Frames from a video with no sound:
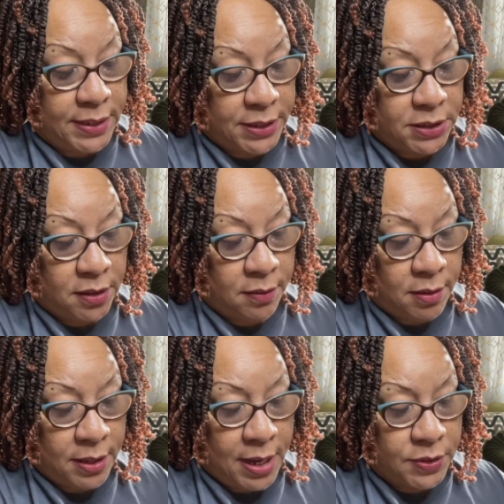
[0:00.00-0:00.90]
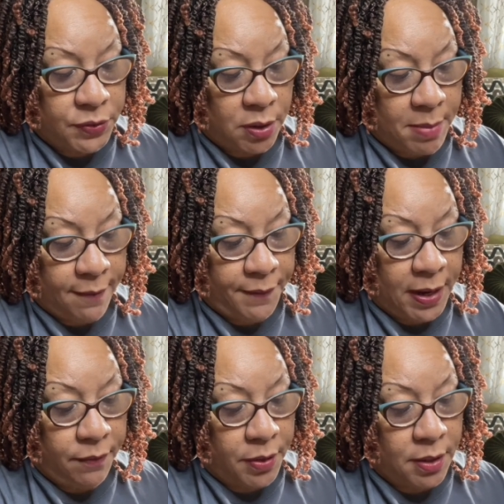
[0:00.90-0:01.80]
actually kind of sort of my
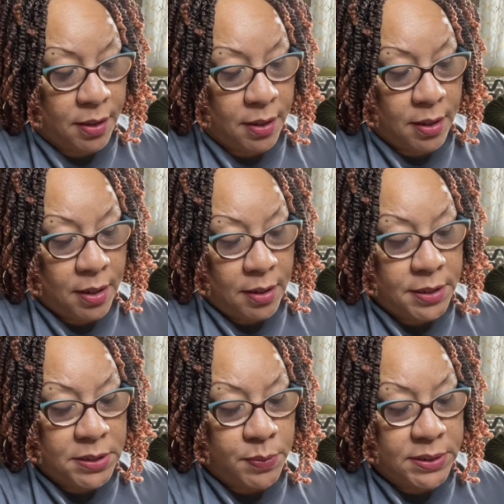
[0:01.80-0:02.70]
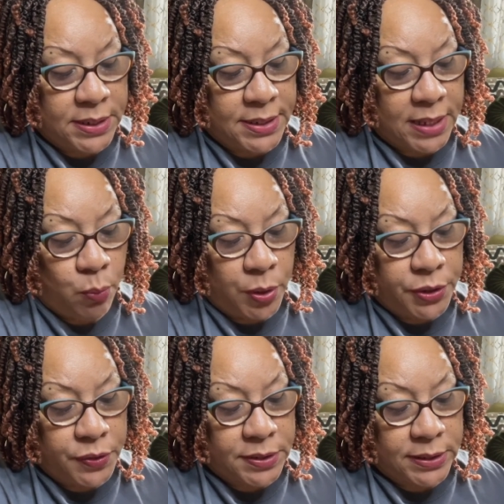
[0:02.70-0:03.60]
favorite. This one says a
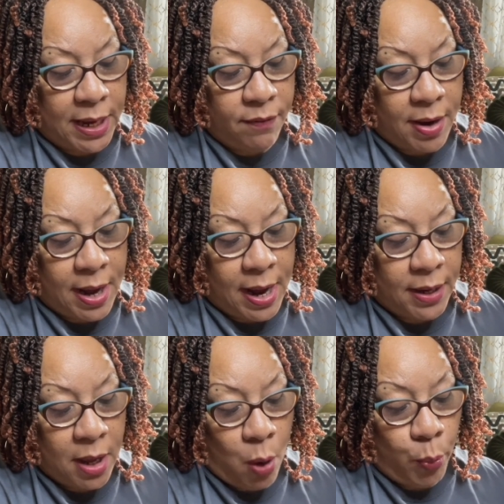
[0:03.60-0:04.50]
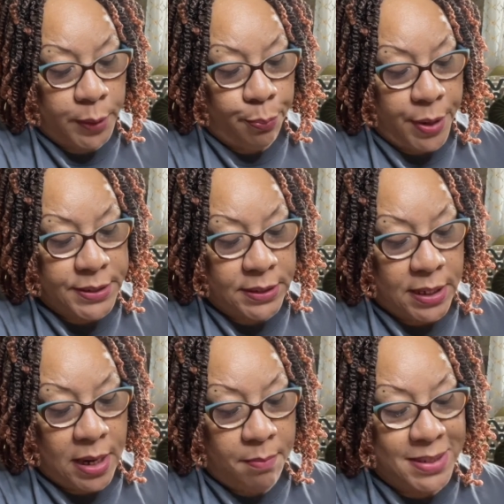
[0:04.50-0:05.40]
winter sleigh ride with
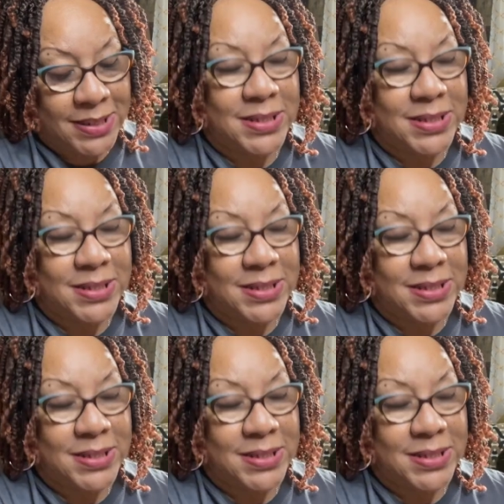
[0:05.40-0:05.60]
President and Mrs.